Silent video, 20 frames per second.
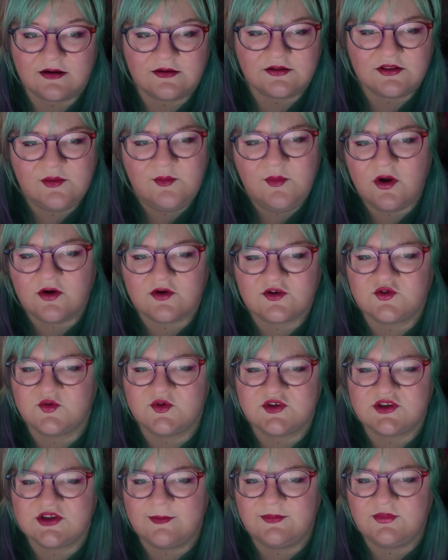The marks
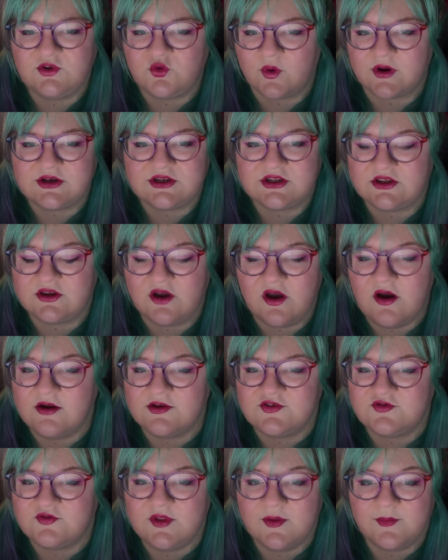were some 20
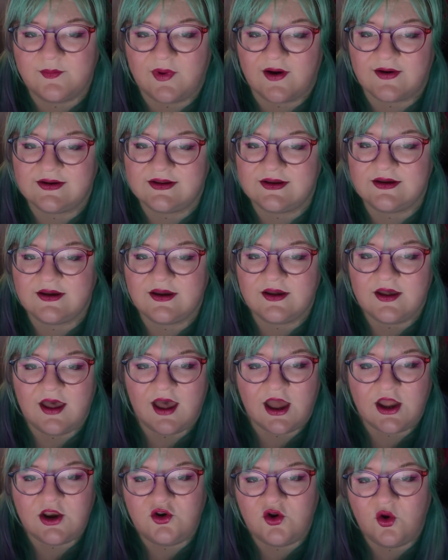yards from the body,
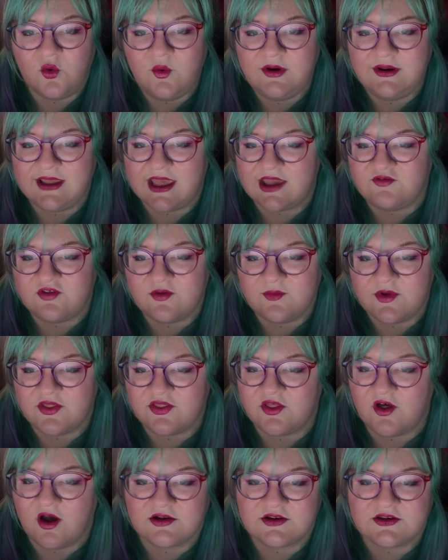and no one gave them a
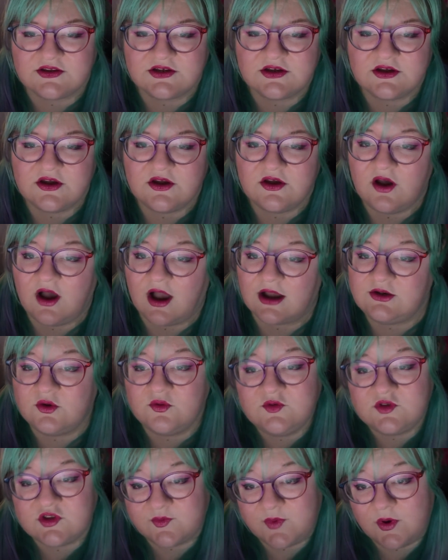thought. I
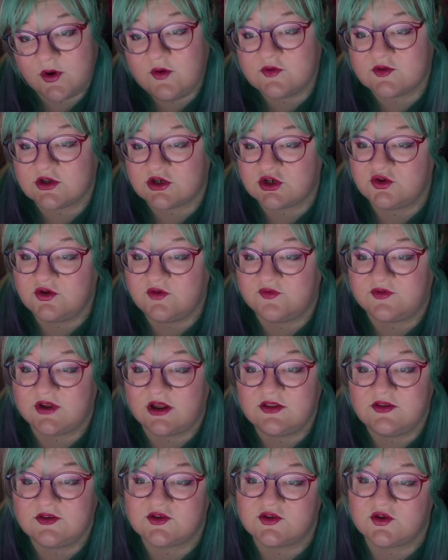don't suppose I should have
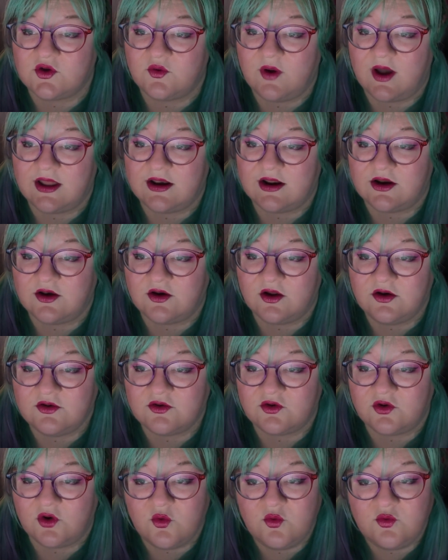done so had I
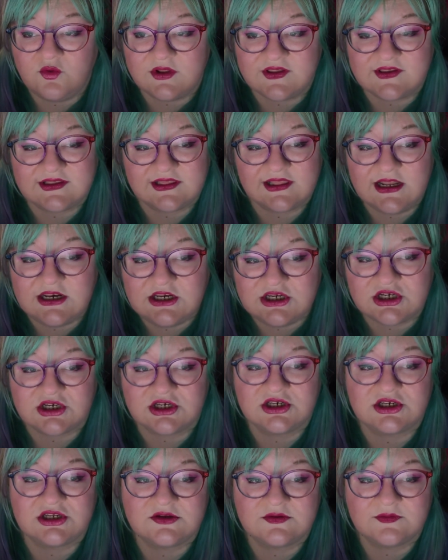not known this
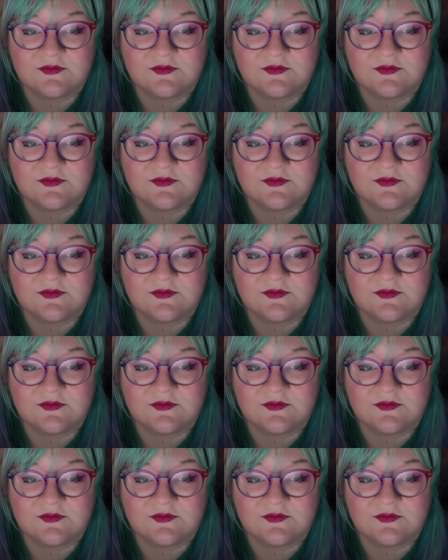legend."